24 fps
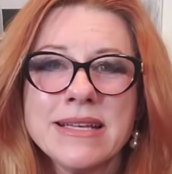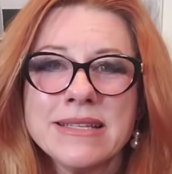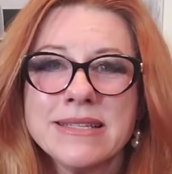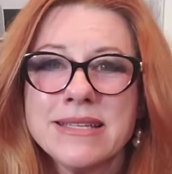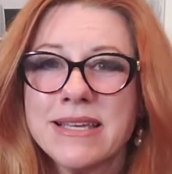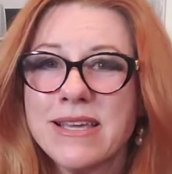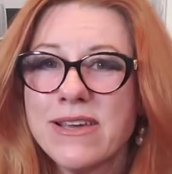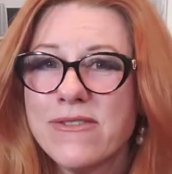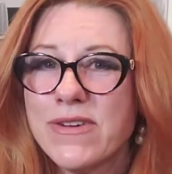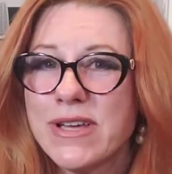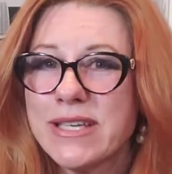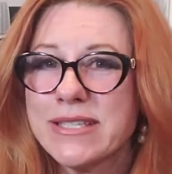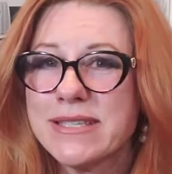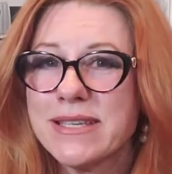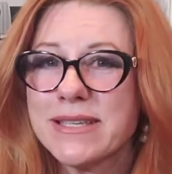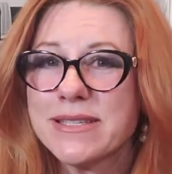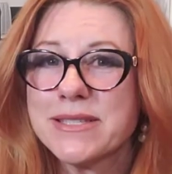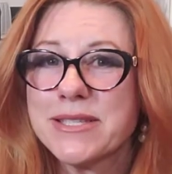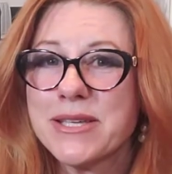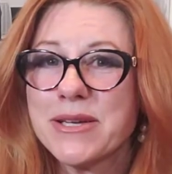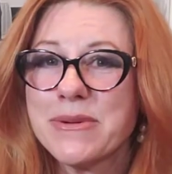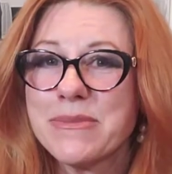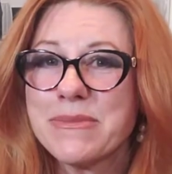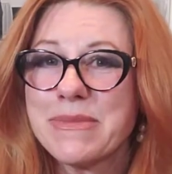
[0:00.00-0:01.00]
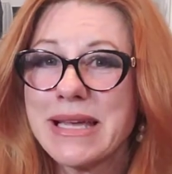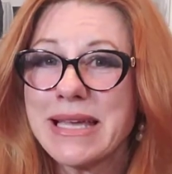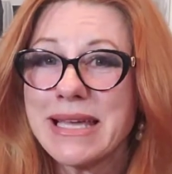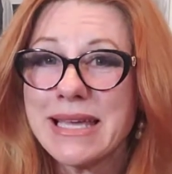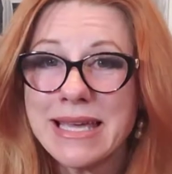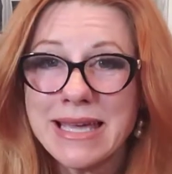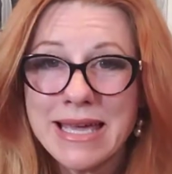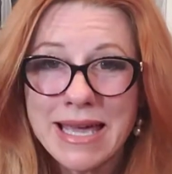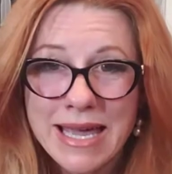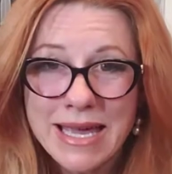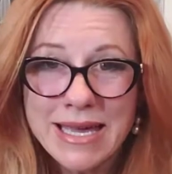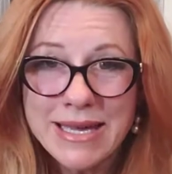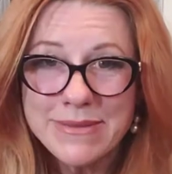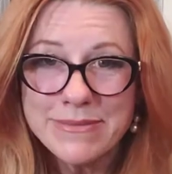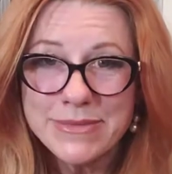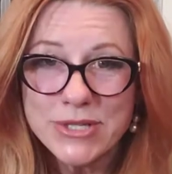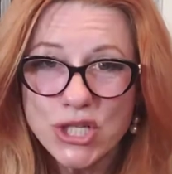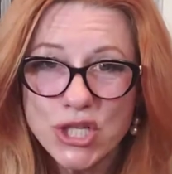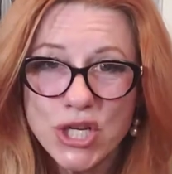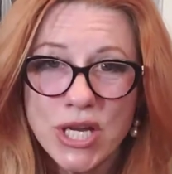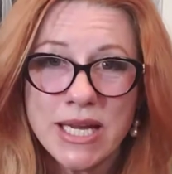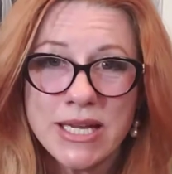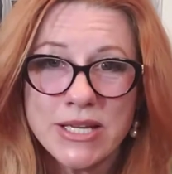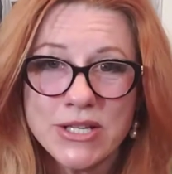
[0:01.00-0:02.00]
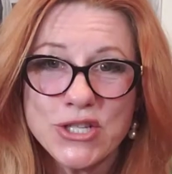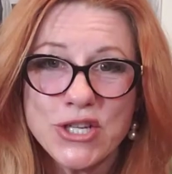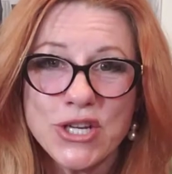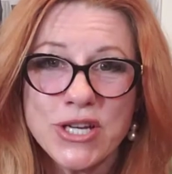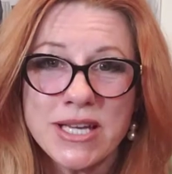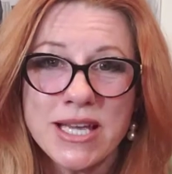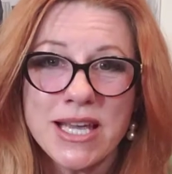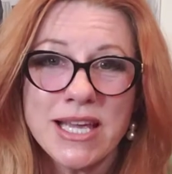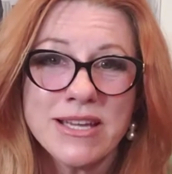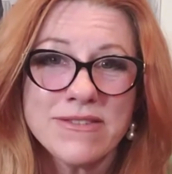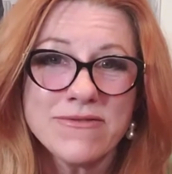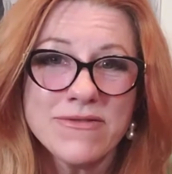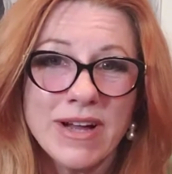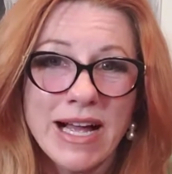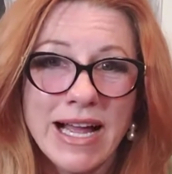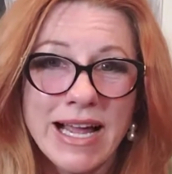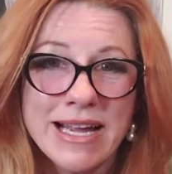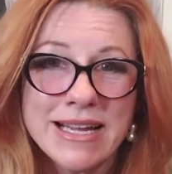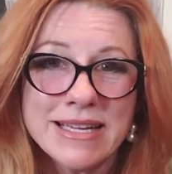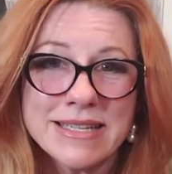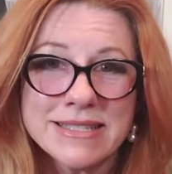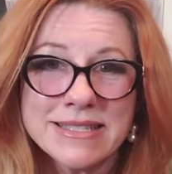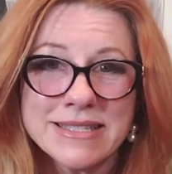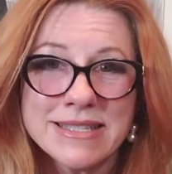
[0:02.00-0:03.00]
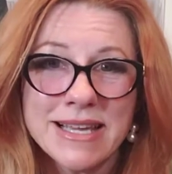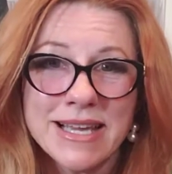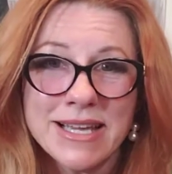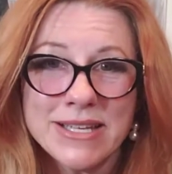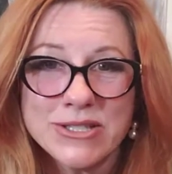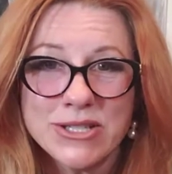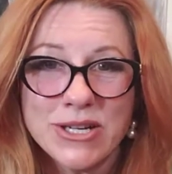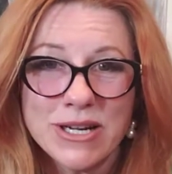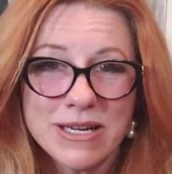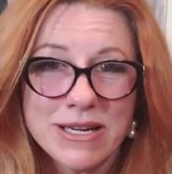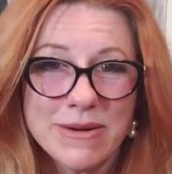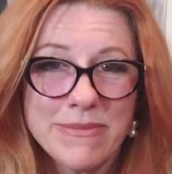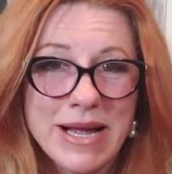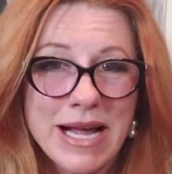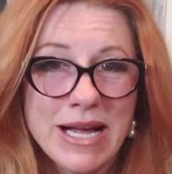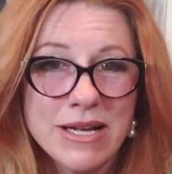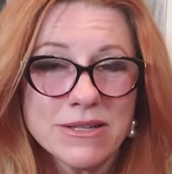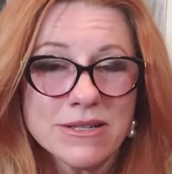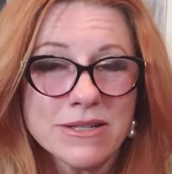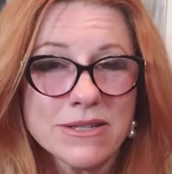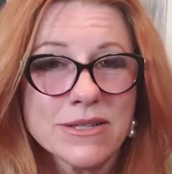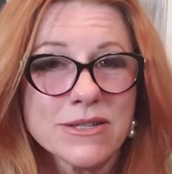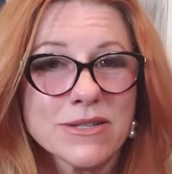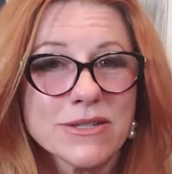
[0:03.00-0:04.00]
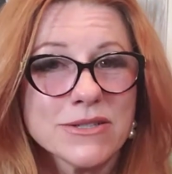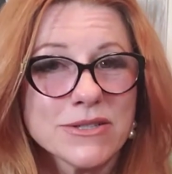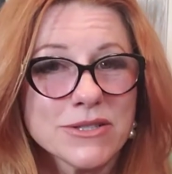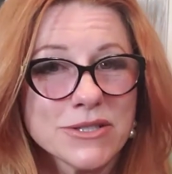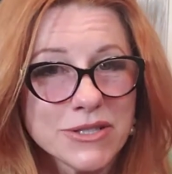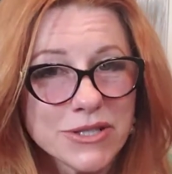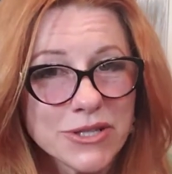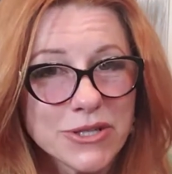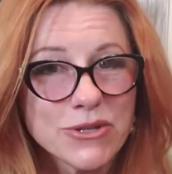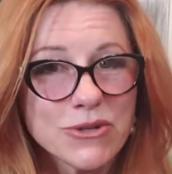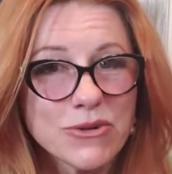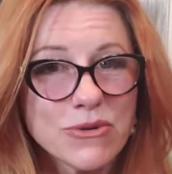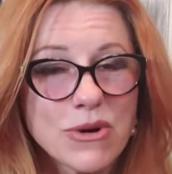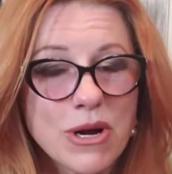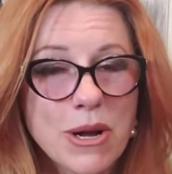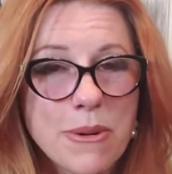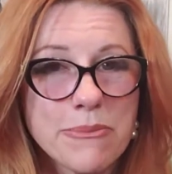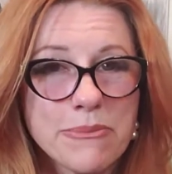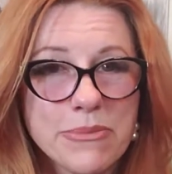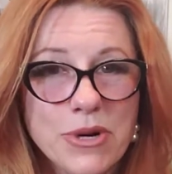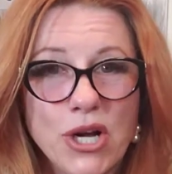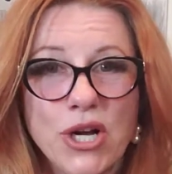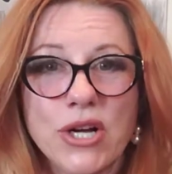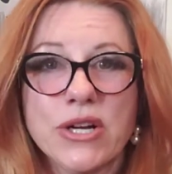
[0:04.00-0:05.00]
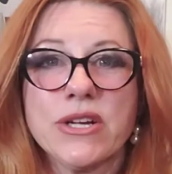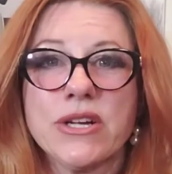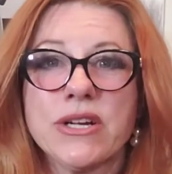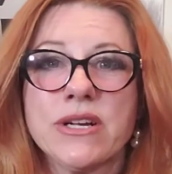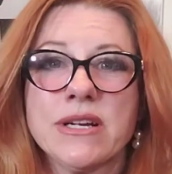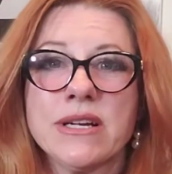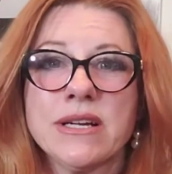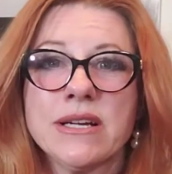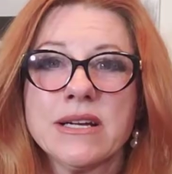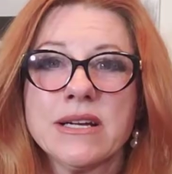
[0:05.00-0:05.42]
to give us some game-changing advice and talk about her new book.